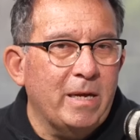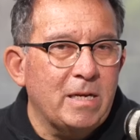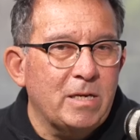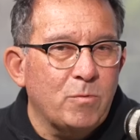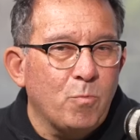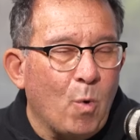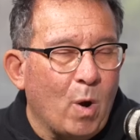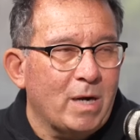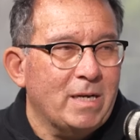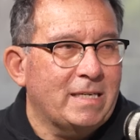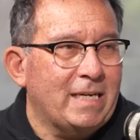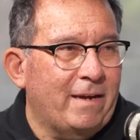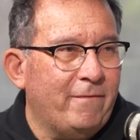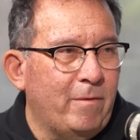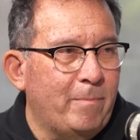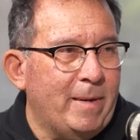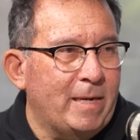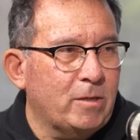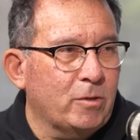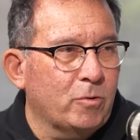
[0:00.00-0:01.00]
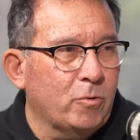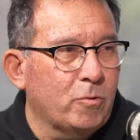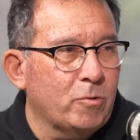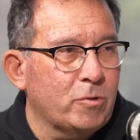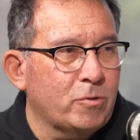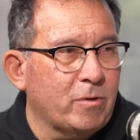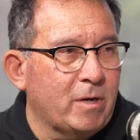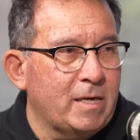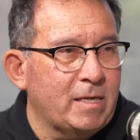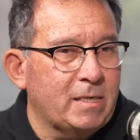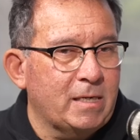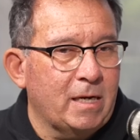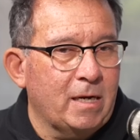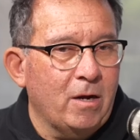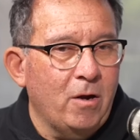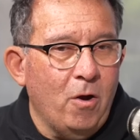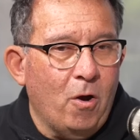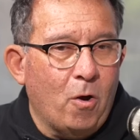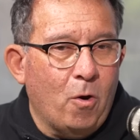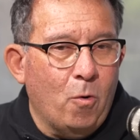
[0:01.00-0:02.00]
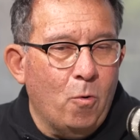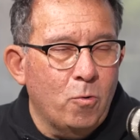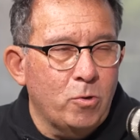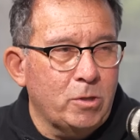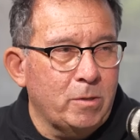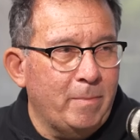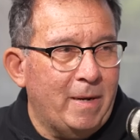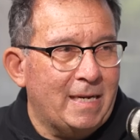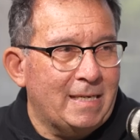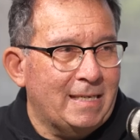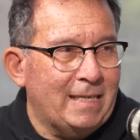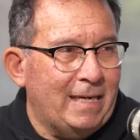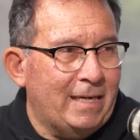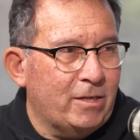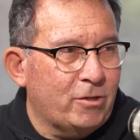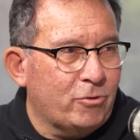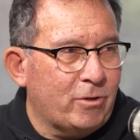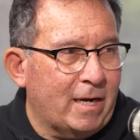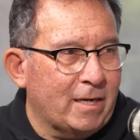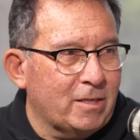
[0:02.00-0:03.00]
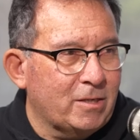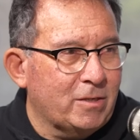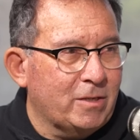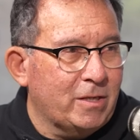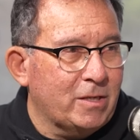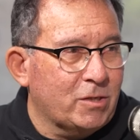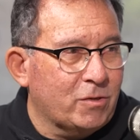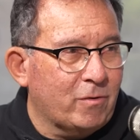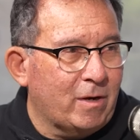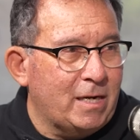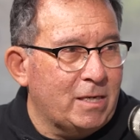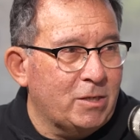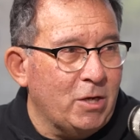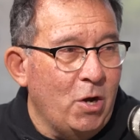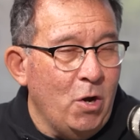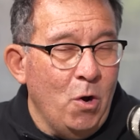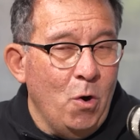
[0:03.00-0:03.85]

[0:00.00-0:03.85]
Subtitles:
that want to have a bet on horse racing are automatically attracted to this race,